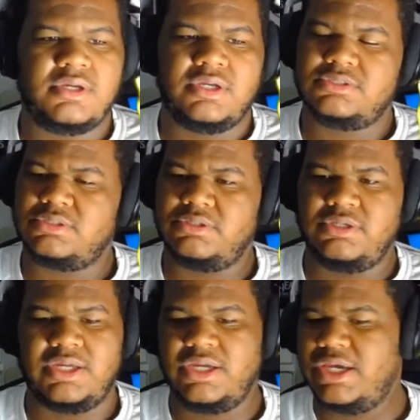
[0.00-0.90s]
So
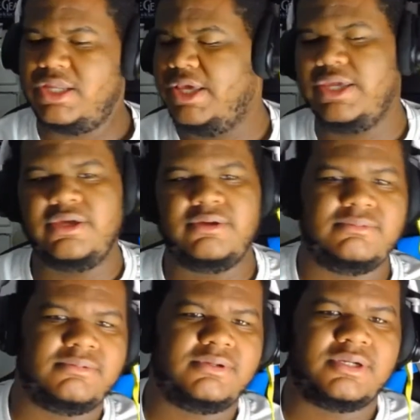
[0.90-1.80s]
yeah, I like
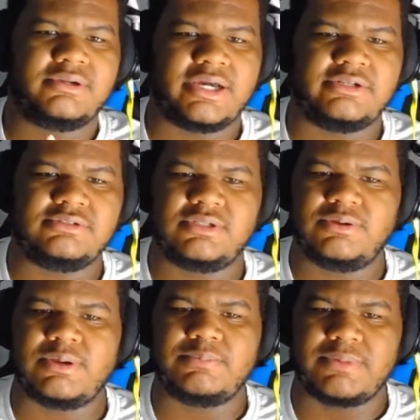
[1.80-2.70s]
him.
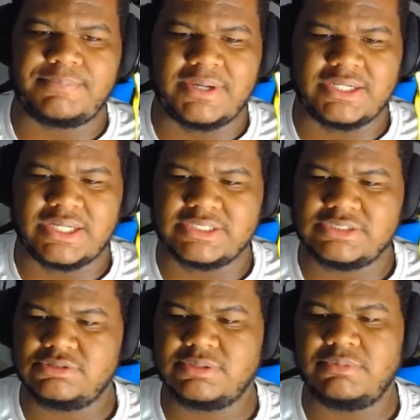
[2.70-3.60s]
I might
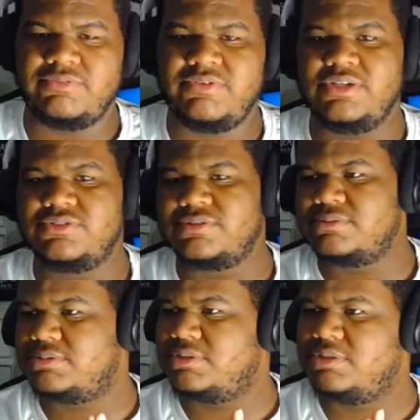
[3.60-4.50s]
actually do some more videos
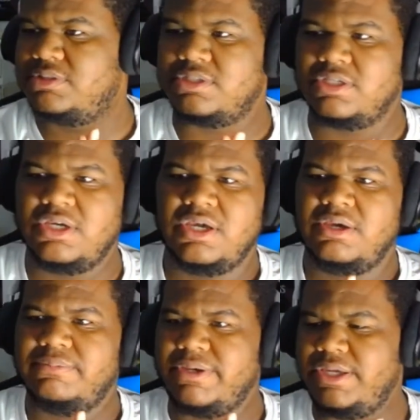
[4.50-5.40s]
for him. So yeah.
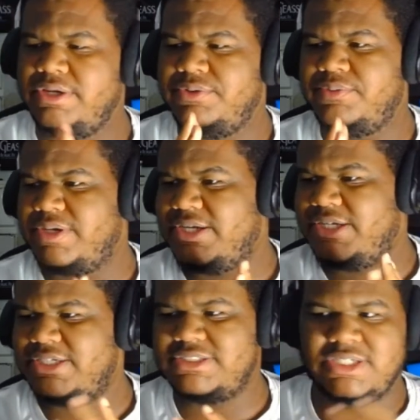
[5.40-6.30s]
But
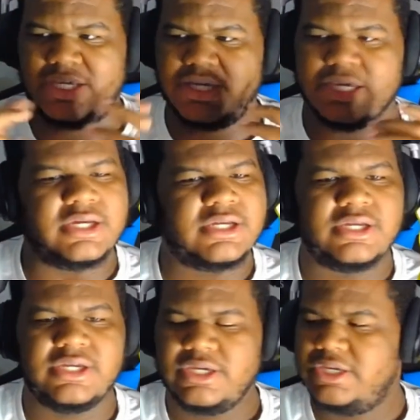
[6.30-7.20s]
anyways, hey,
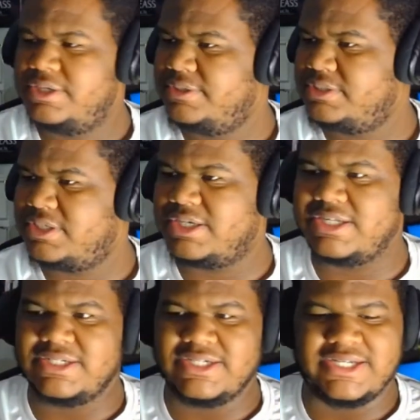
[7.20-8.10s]

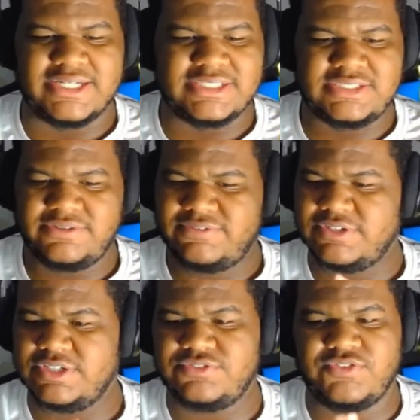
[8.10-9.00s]
that's it
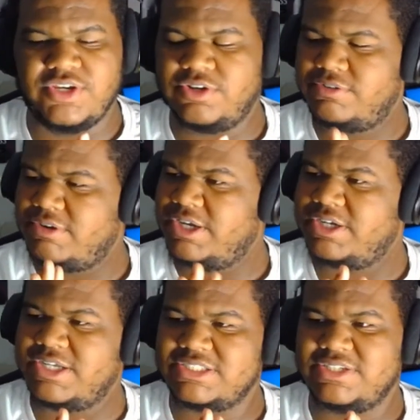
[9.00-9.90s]
for this video right
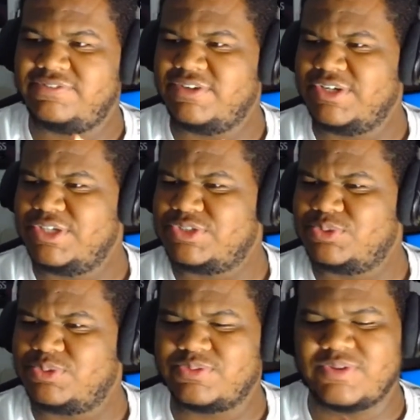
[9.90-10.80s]
here. That's it for this
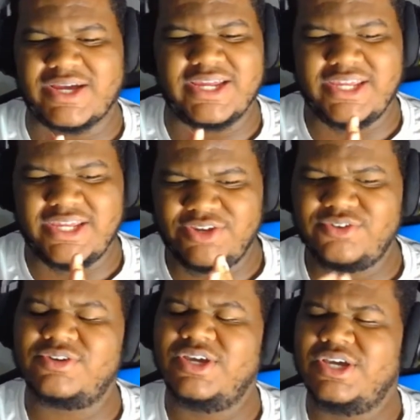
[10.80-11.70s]
one right
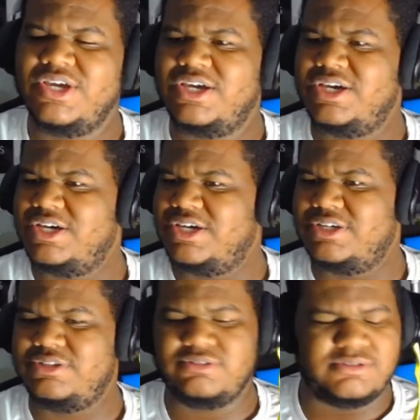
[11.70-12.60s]
here.
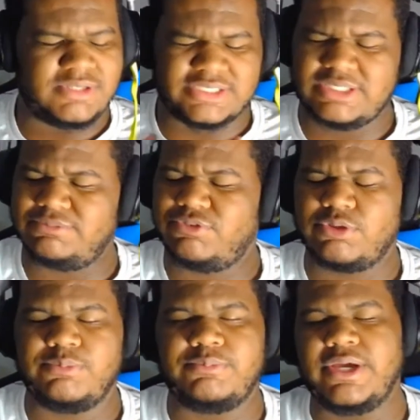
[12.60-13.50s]
You know, like I said
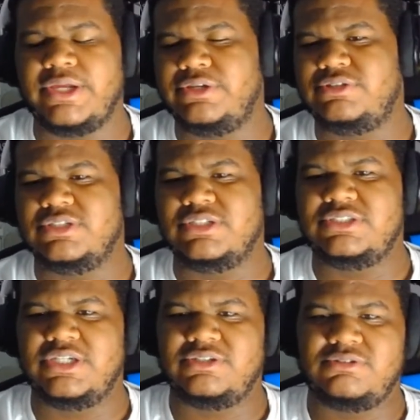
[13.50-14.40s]
before, you brand new to the
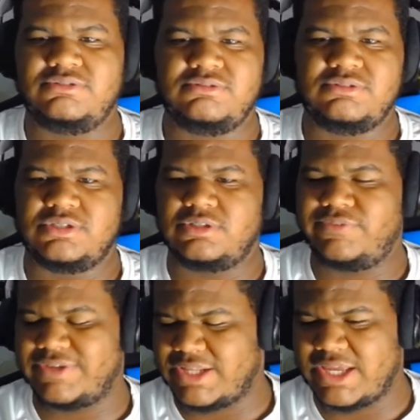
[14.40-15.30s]
channel, you know,
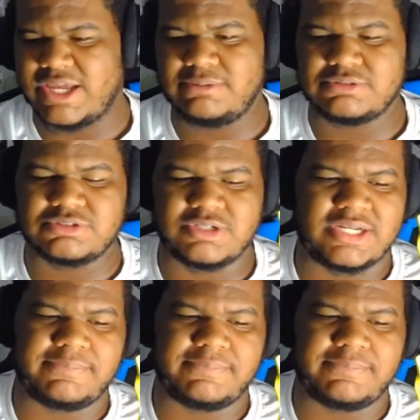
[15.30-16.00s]
don't forget to like, comment, subscribe down